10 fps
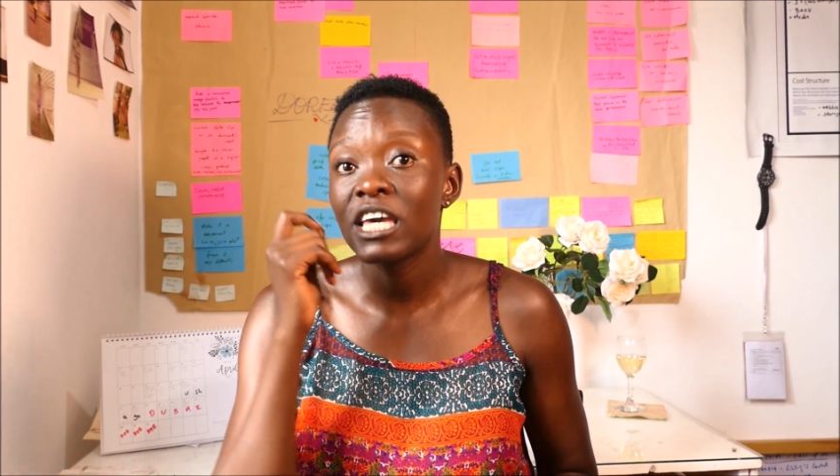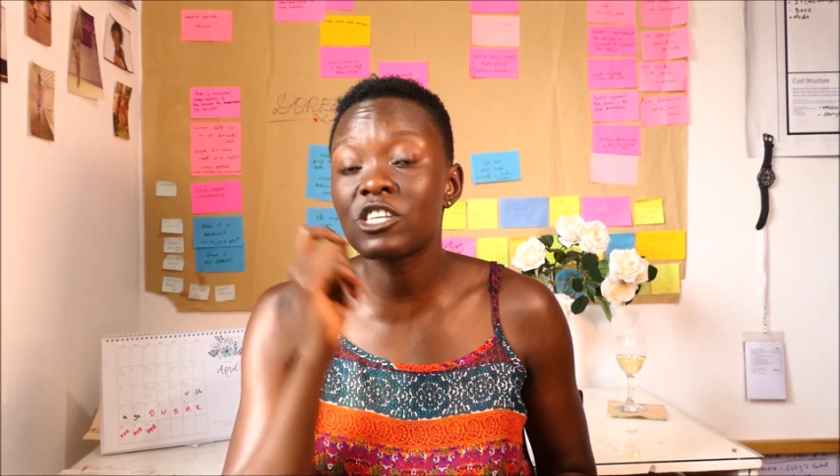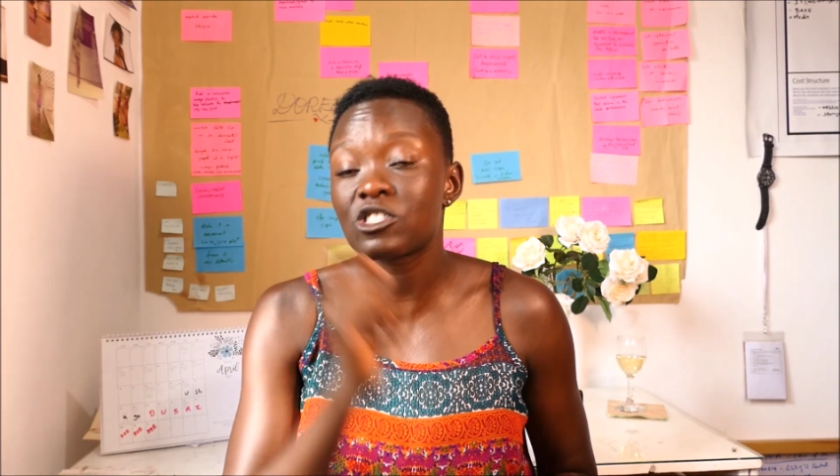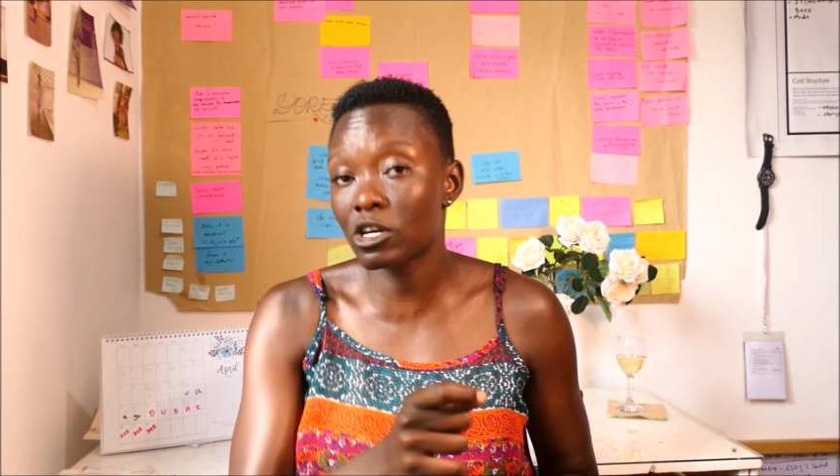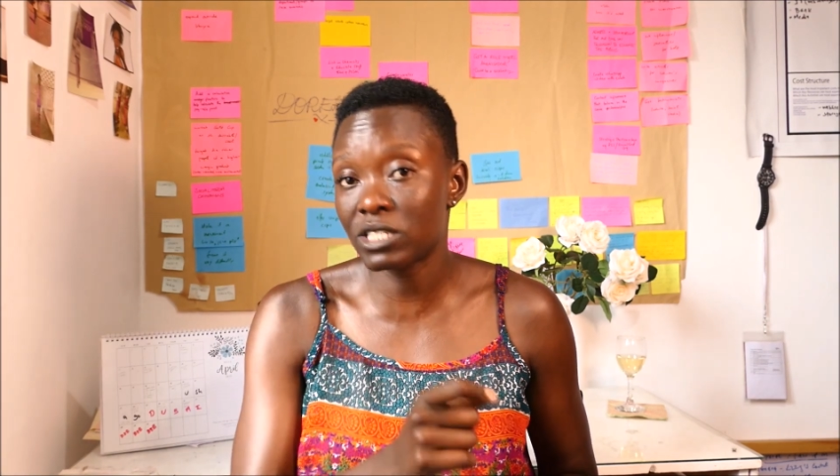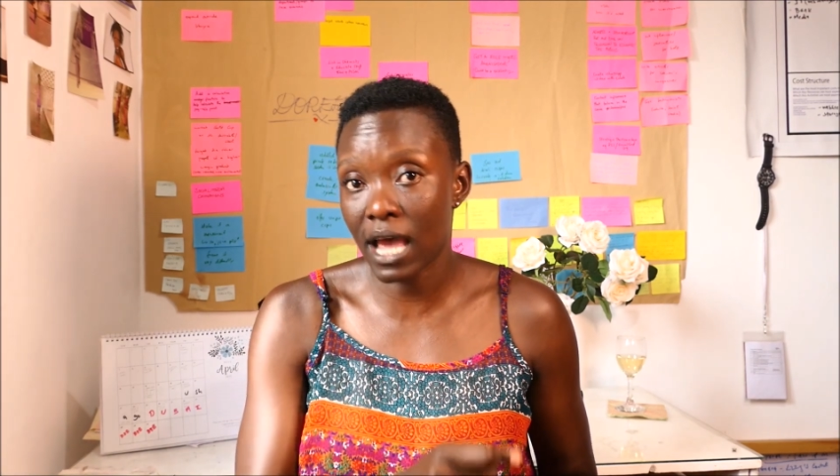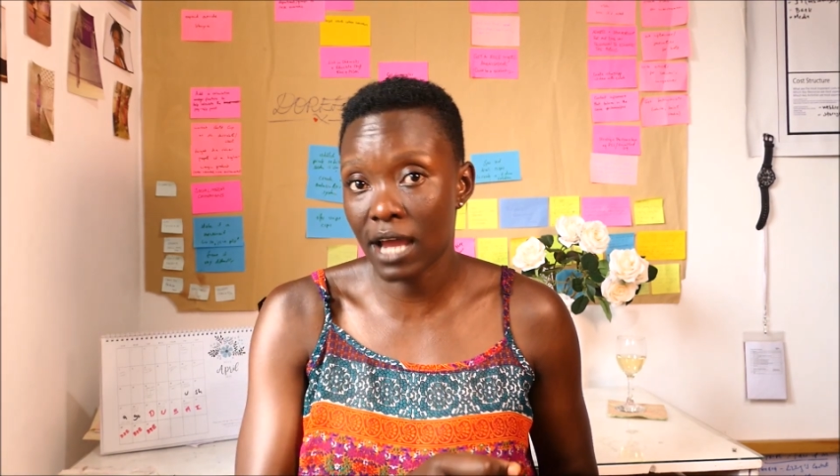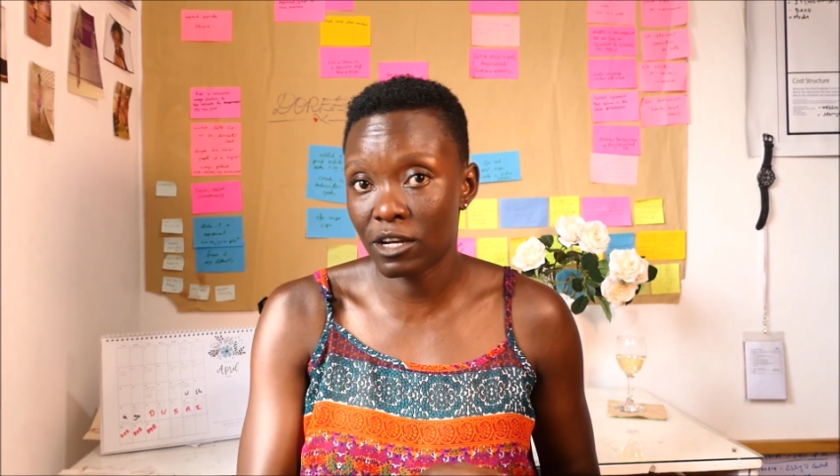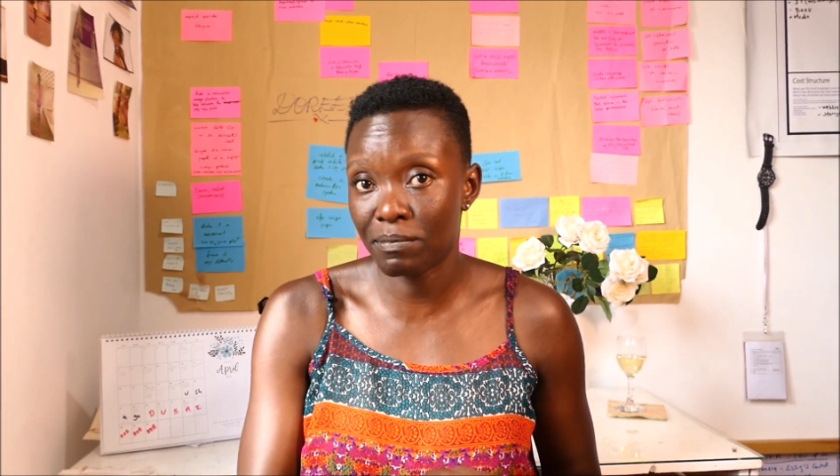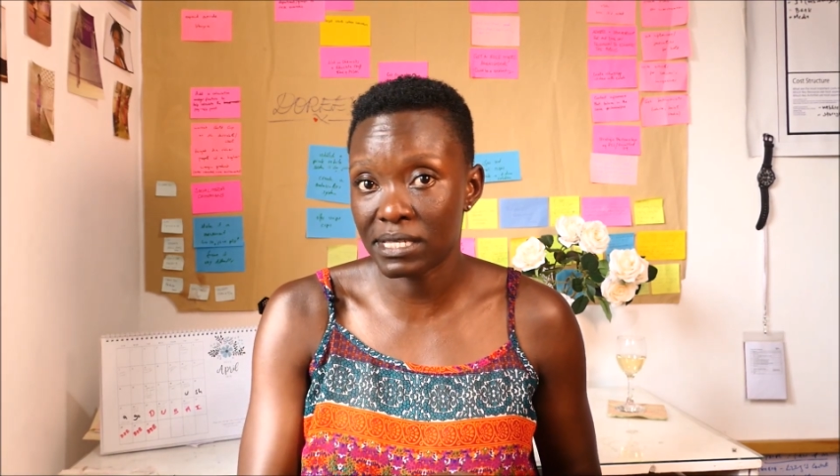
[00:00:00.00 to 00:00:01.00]
is not
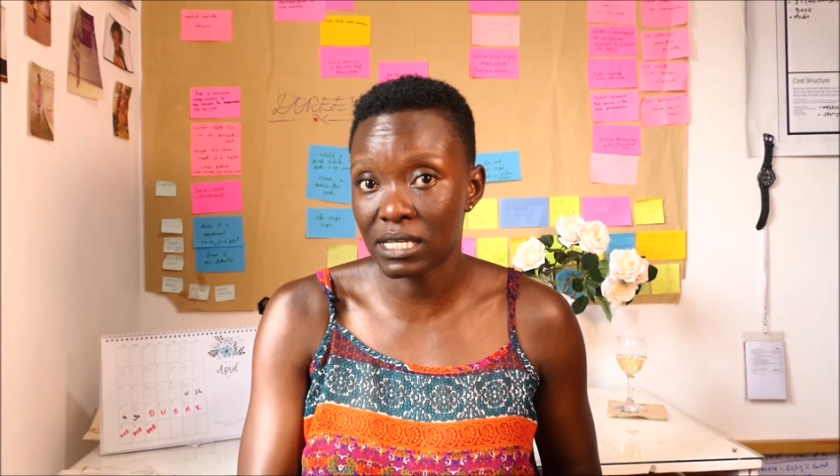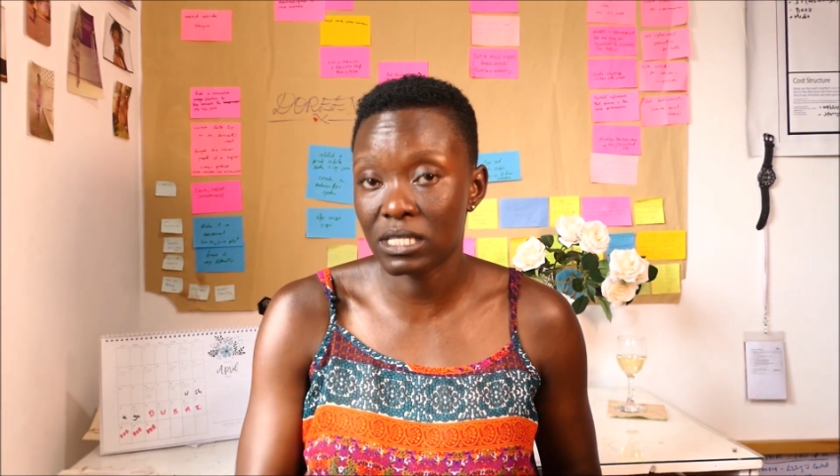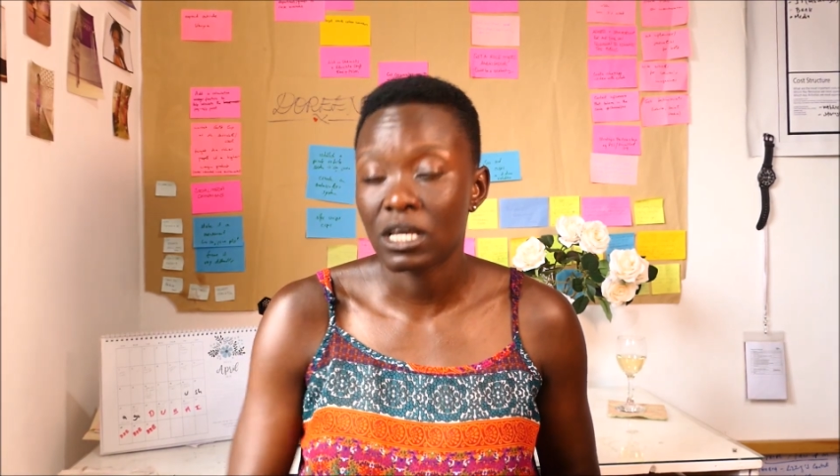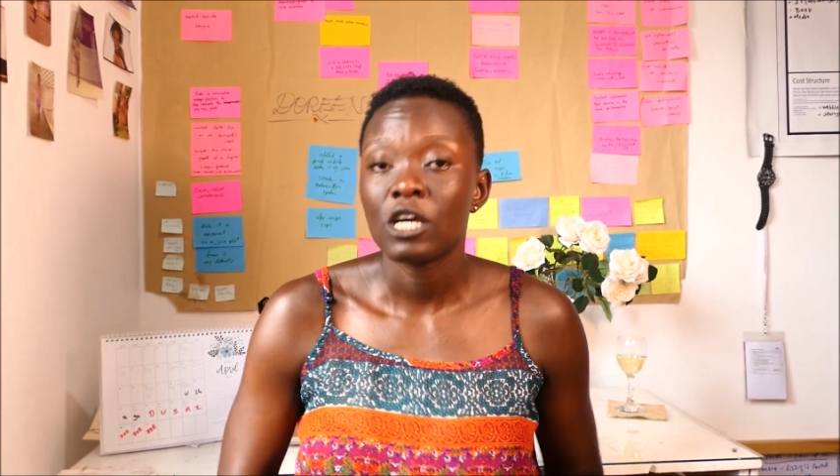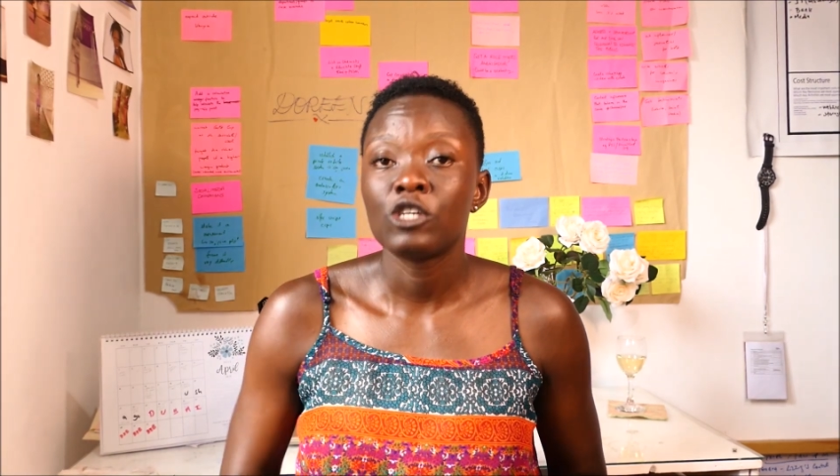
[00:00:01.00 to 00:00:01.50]
100%.